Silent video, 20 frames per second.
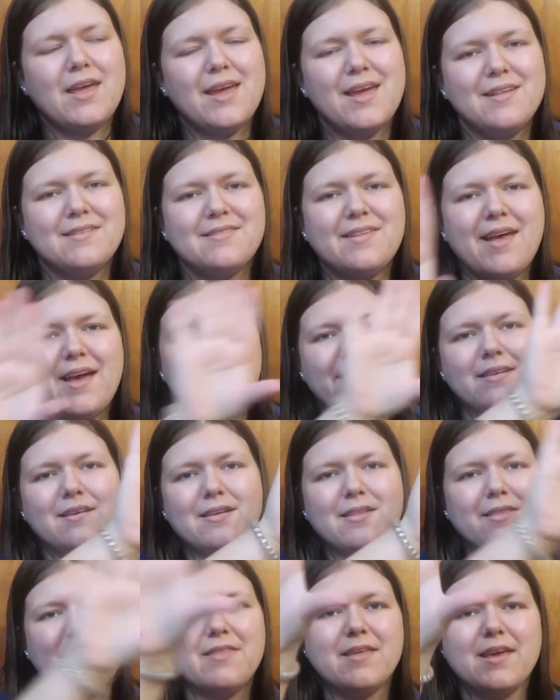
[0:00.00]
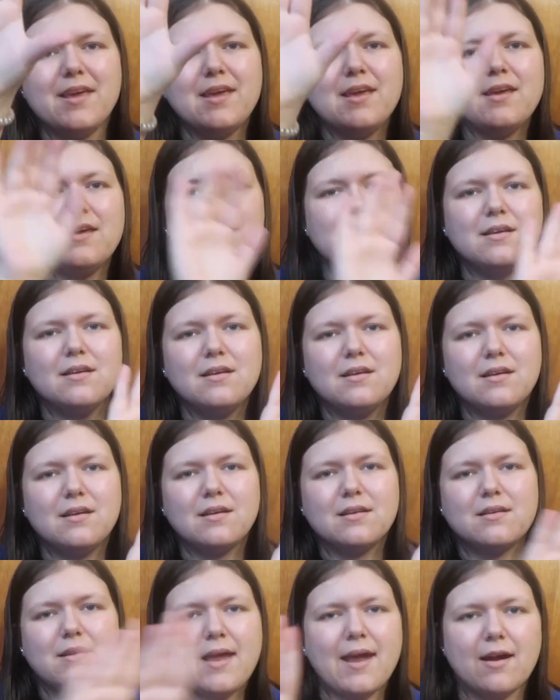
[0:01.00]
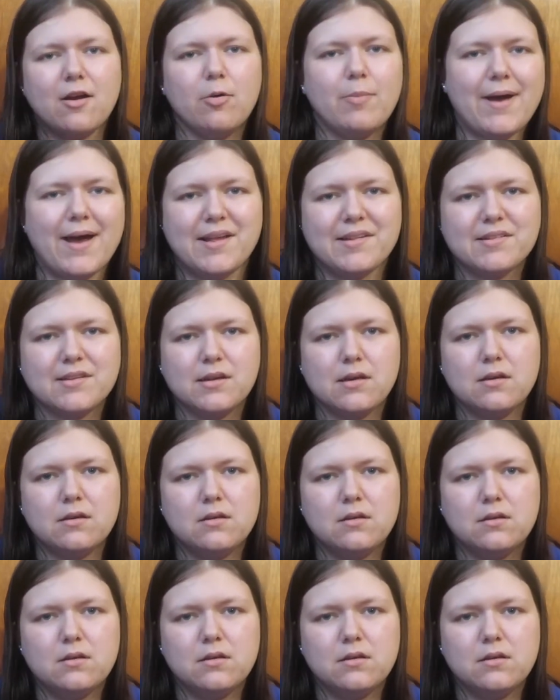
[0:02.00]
it said the Carole Baskin.